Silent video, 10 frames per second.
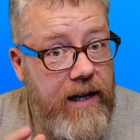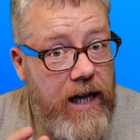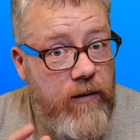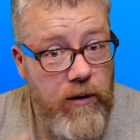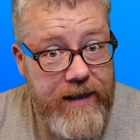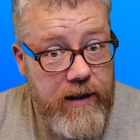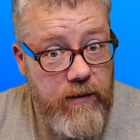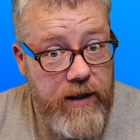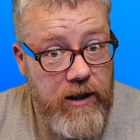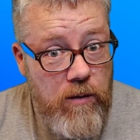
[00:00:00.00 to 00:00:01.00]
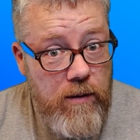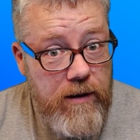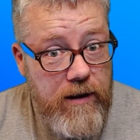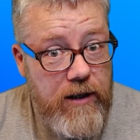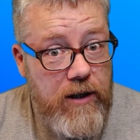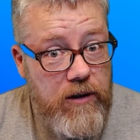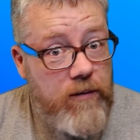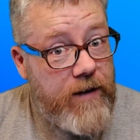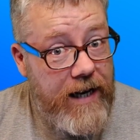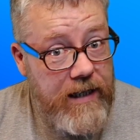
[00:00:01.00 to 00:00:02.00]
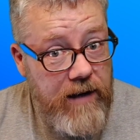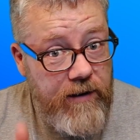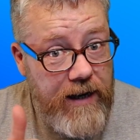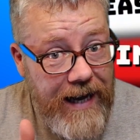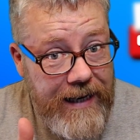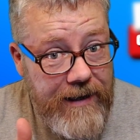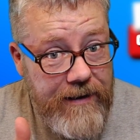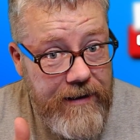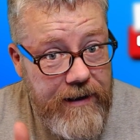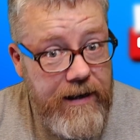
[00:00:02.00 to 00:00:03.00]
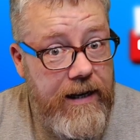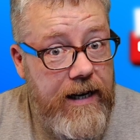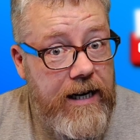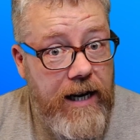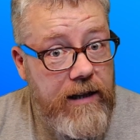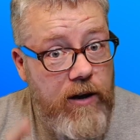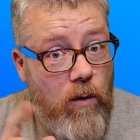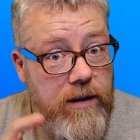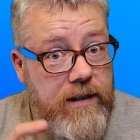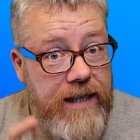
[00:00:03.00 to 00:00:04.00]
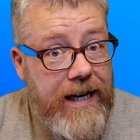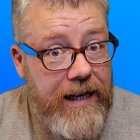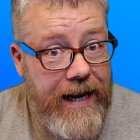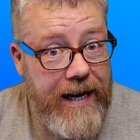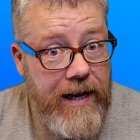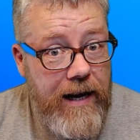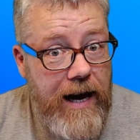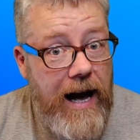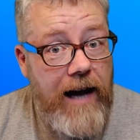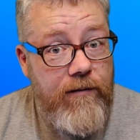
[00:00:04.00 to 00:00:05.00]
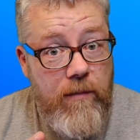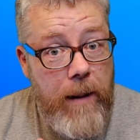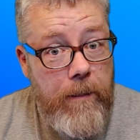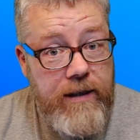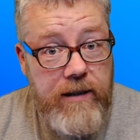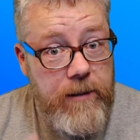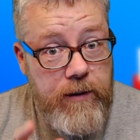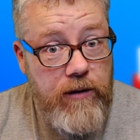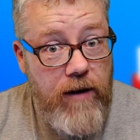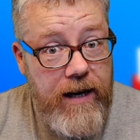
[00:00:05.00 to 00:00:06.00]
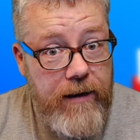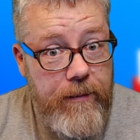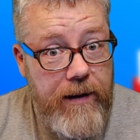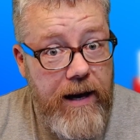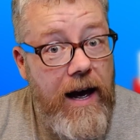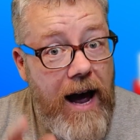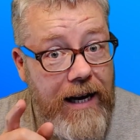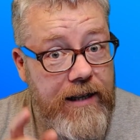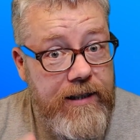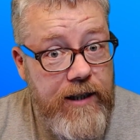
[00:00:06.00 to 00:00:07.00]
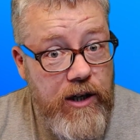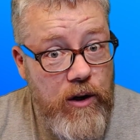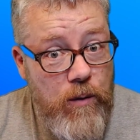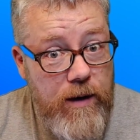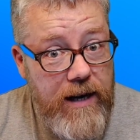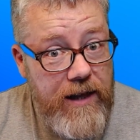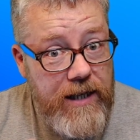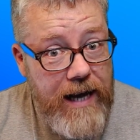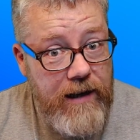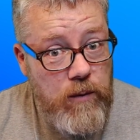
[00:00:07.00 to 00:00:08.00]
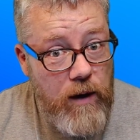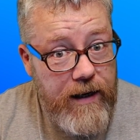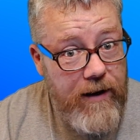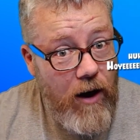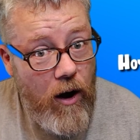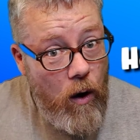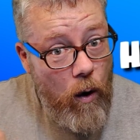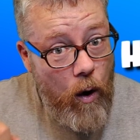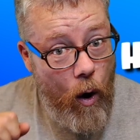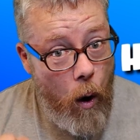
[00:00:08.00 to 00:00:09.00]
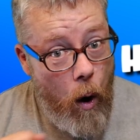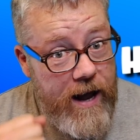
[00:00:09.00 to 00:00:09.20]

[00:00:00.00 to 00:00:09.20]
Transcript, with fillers: if you like this video, don't forget to give it a like, click the old ding-a-ling, and remember to subscribe. And I'll see you in the next one. Ho-hoi!